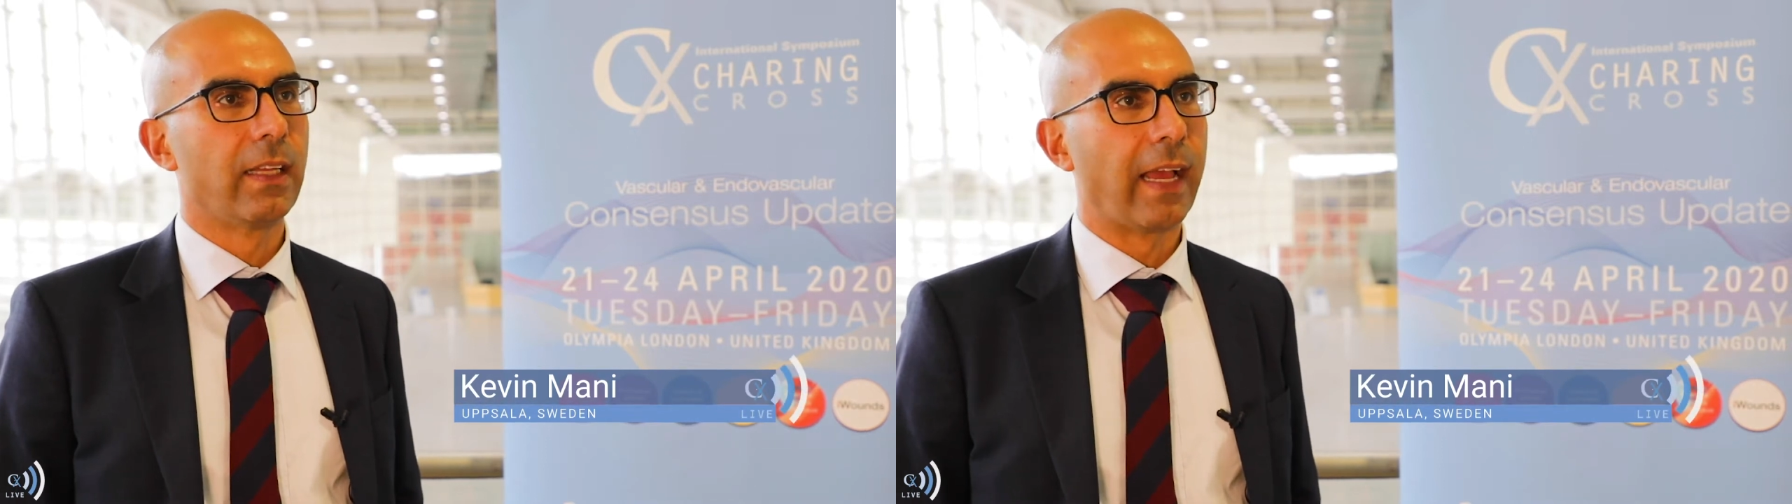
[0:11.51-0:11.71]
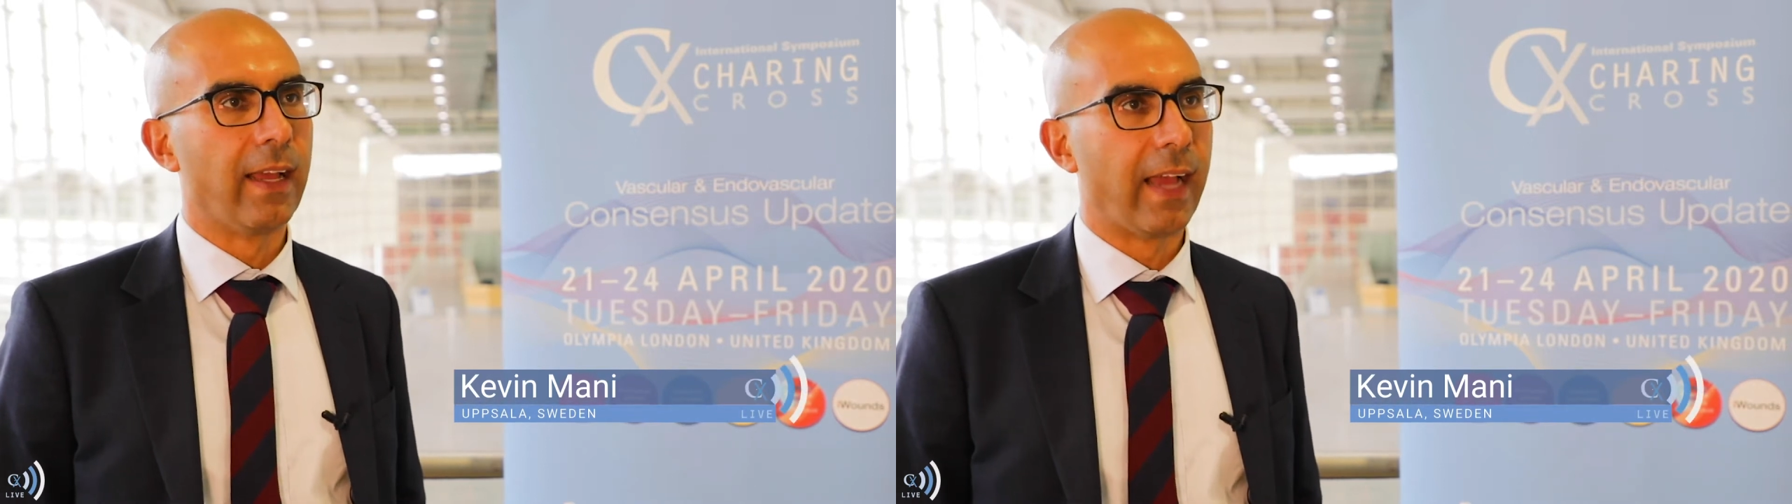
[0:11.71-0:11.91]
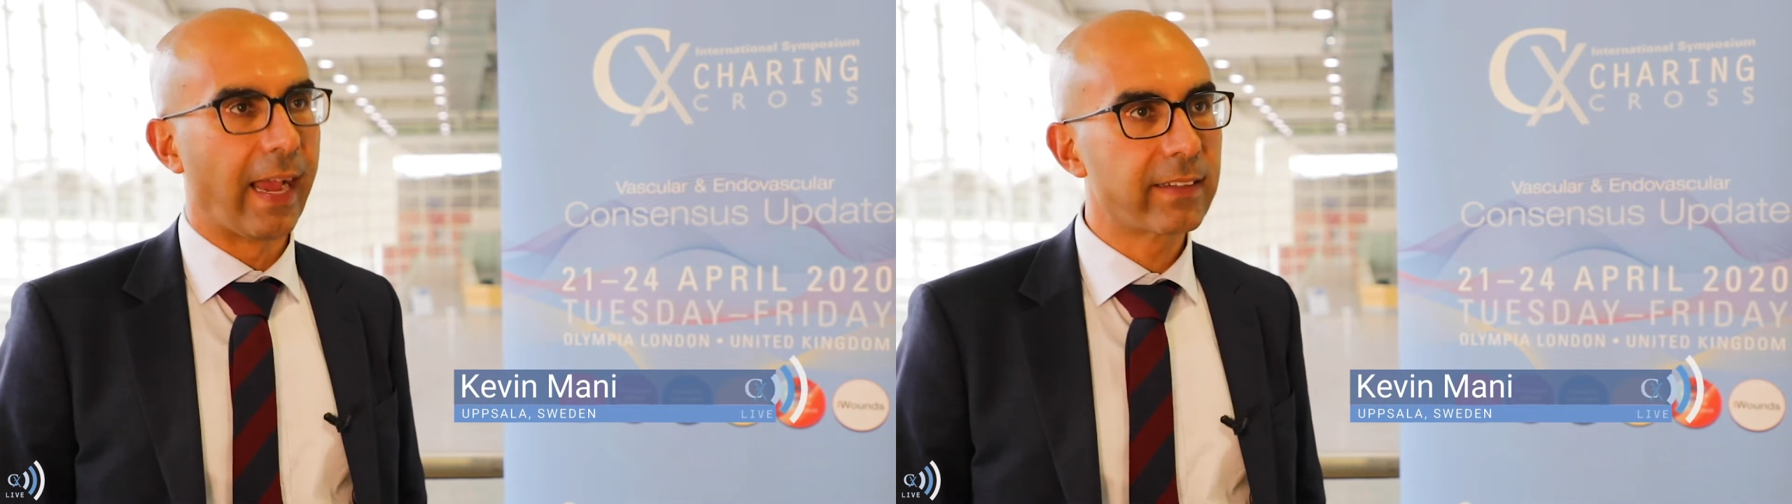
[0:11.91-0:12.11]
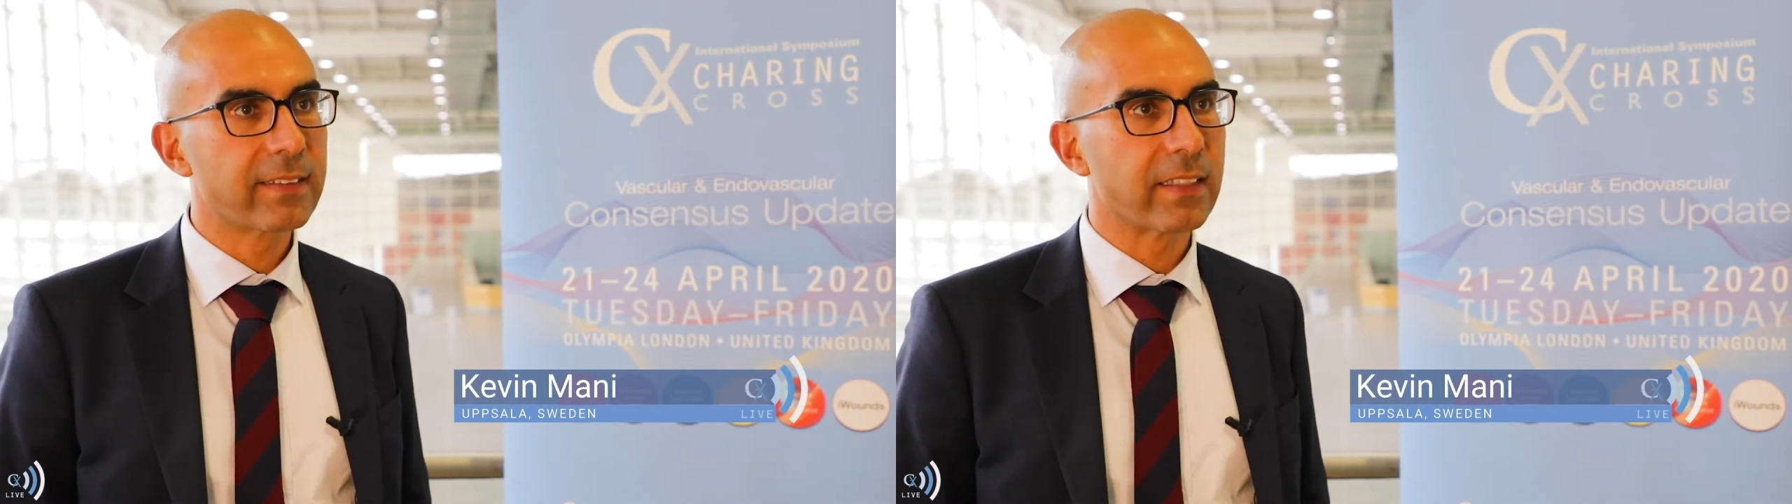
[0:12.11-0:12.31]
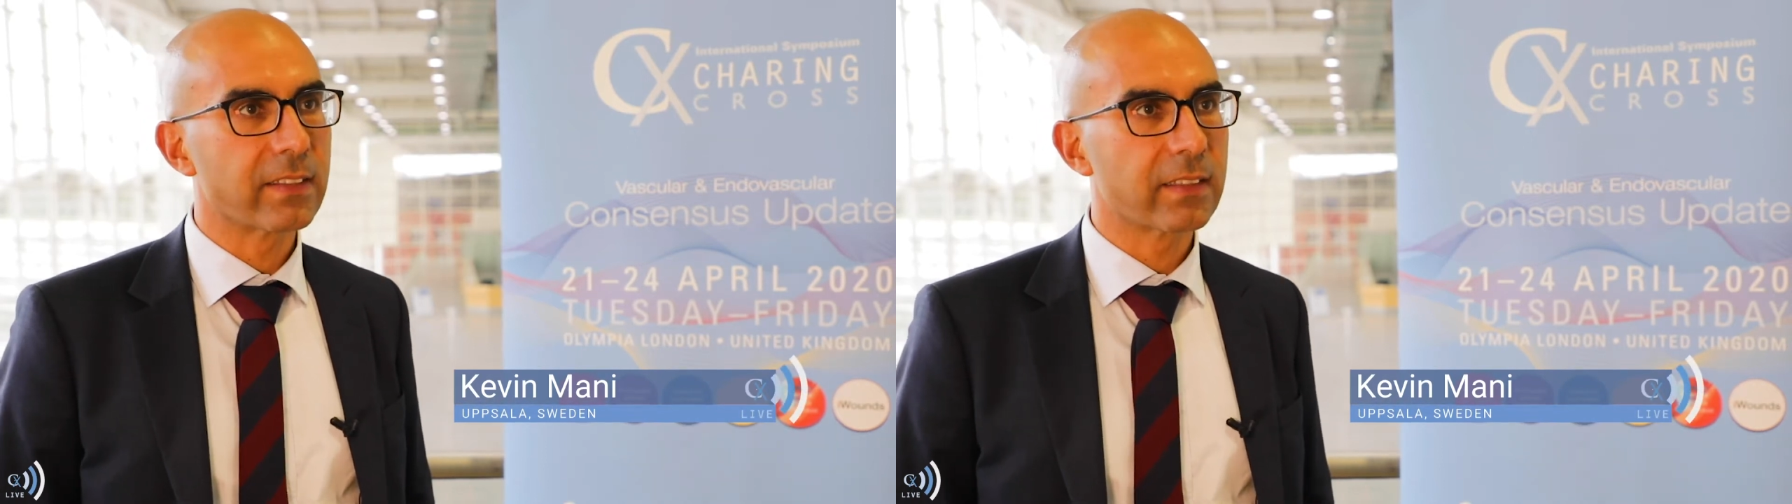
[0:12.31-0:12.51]

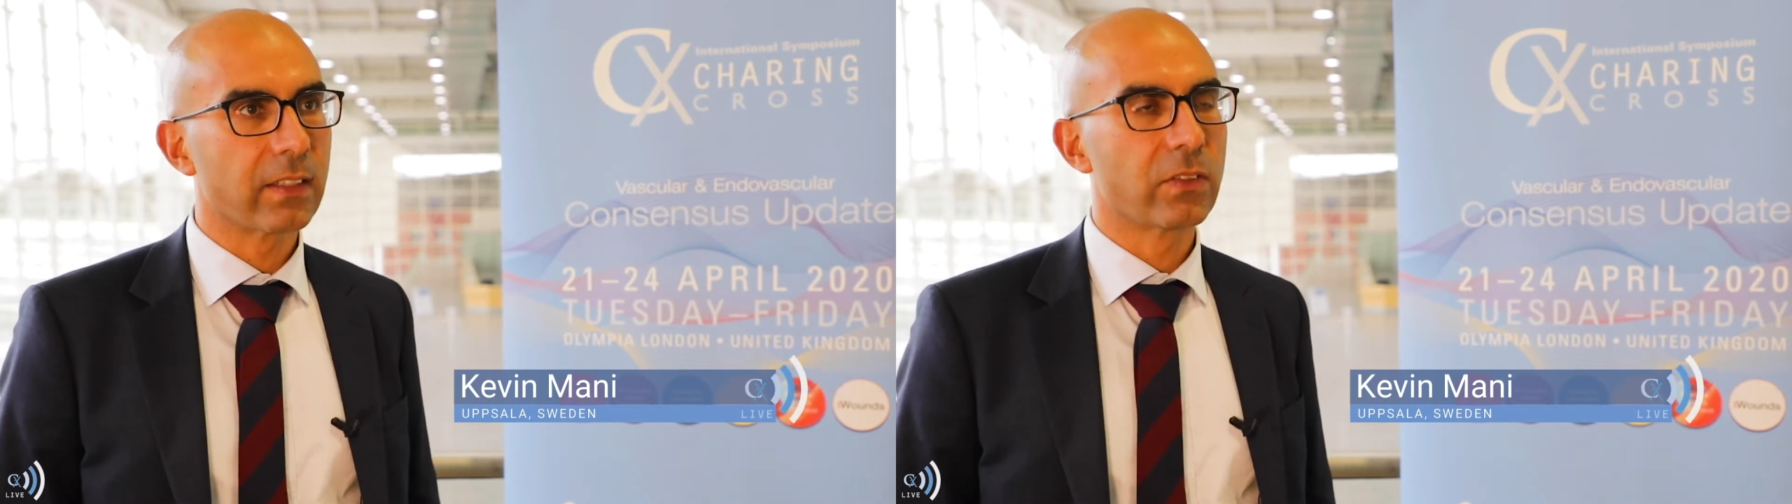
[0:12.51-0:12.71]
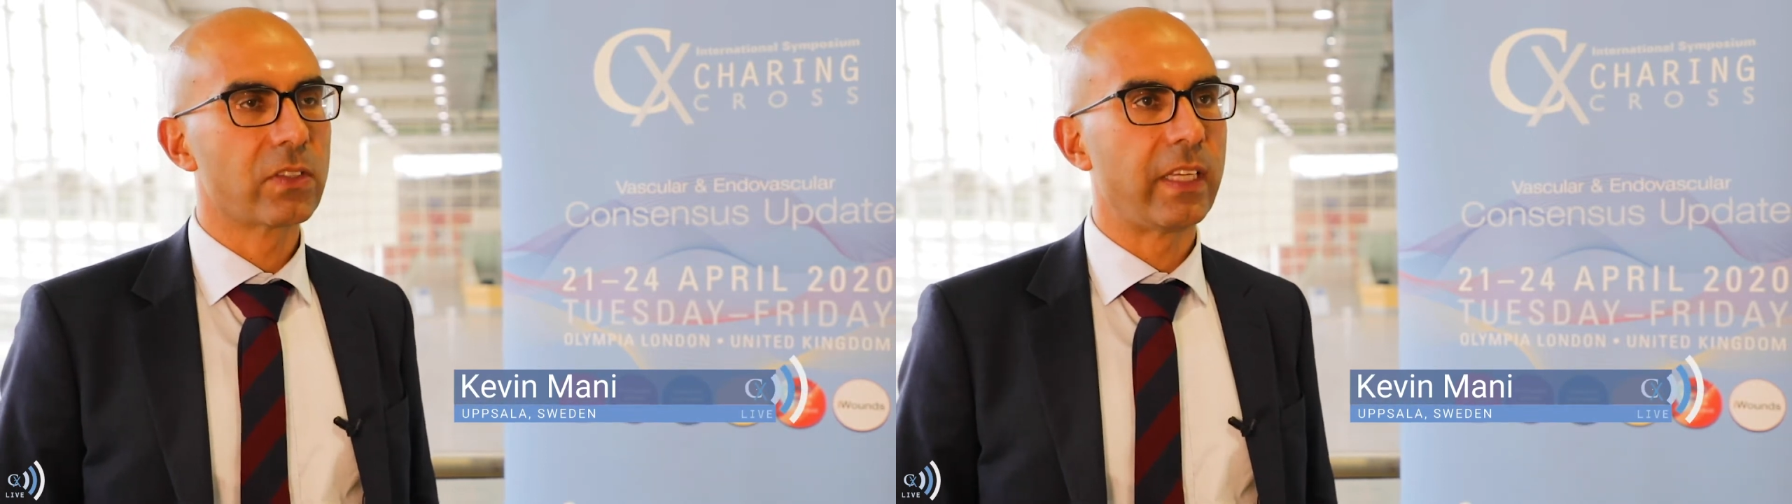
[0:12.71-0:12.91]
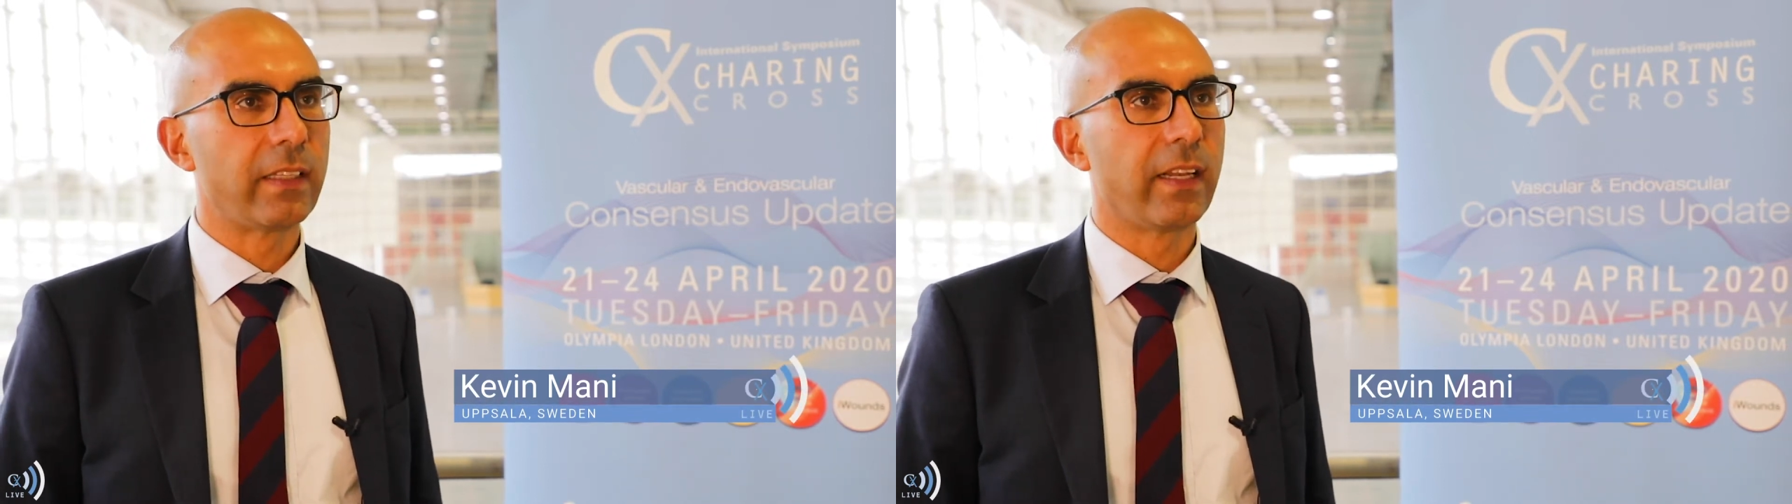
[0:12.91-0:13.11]
access, seeing